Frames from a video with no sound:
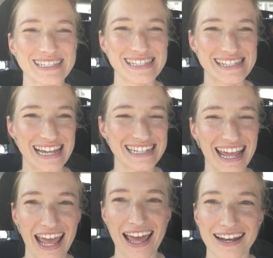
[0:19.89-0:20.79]
is it
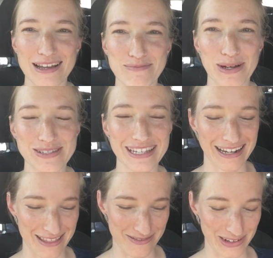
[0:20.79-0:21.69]
Sunday and I'm posting
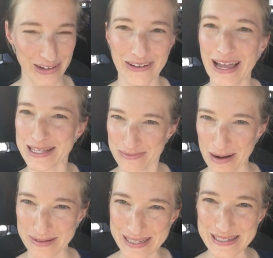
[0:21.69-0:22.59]
another video as
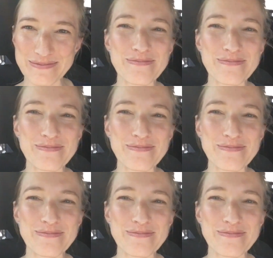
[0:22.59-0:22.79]
promised,